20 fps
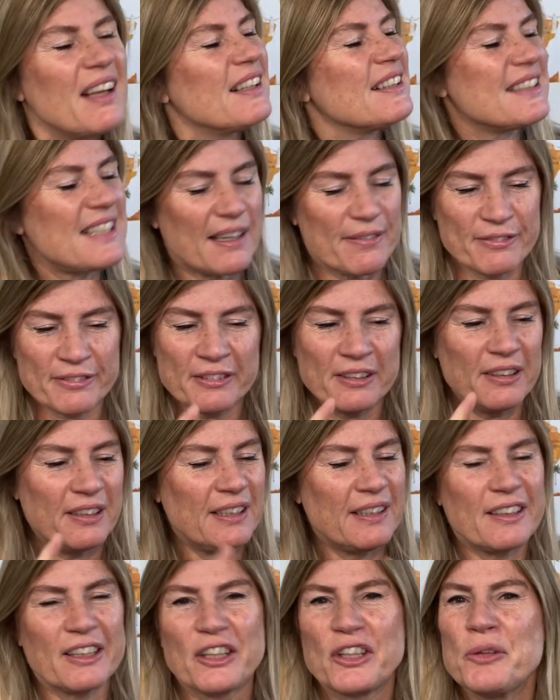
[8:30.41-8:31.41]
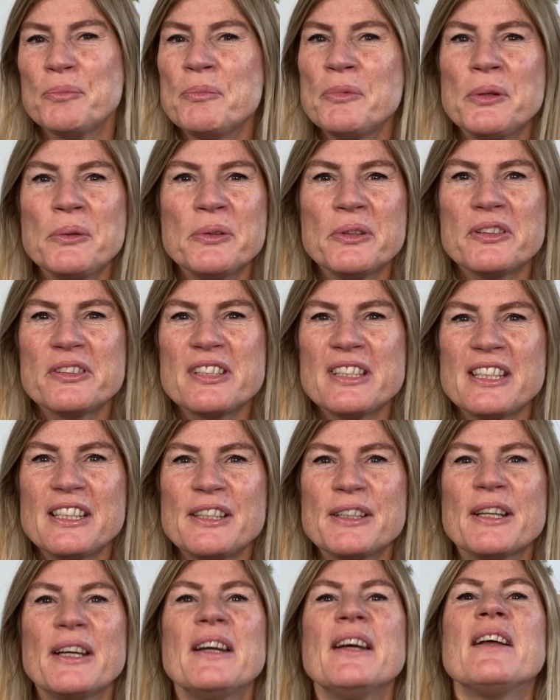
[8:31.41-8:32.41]
definitely the community,
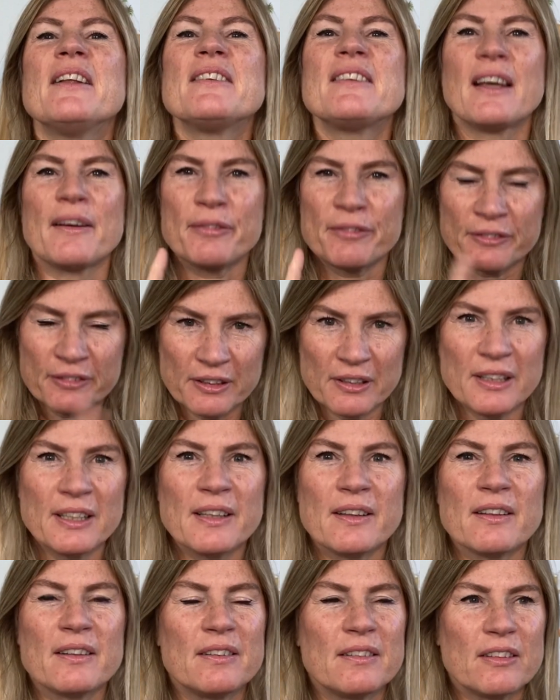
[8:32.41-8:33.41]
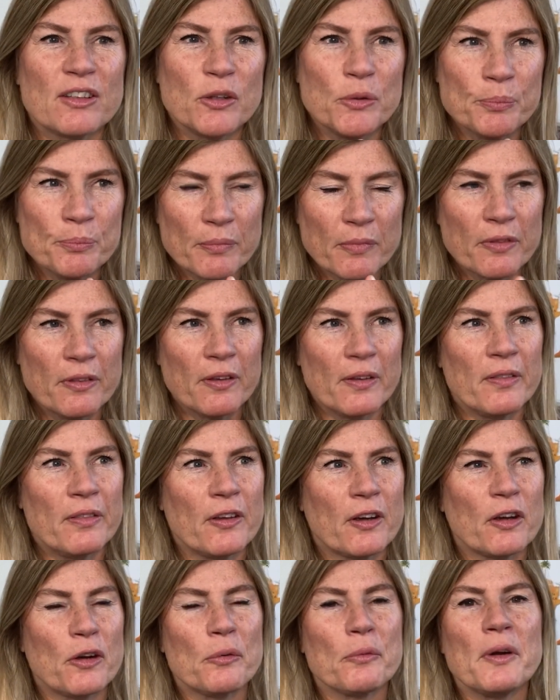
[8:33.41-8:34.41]
definitely the
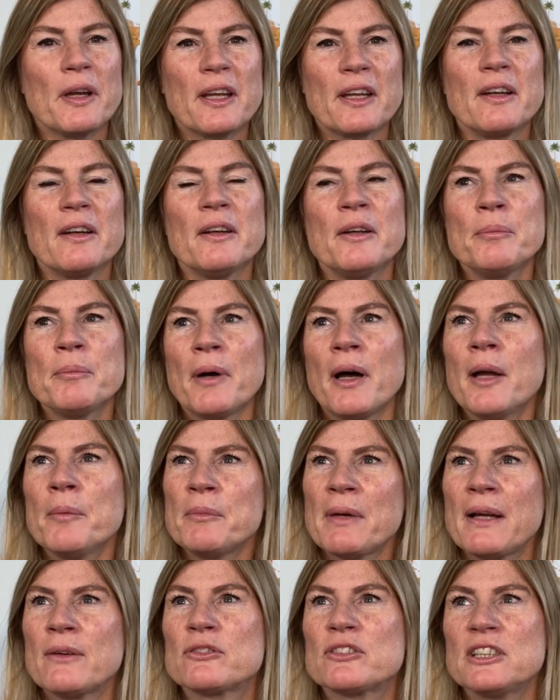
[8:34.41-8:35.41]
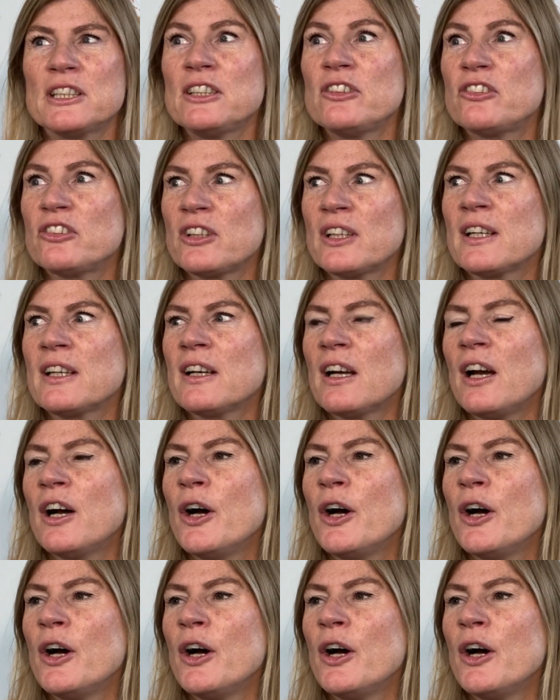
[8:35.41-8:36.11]
curriculum. I'm now teaching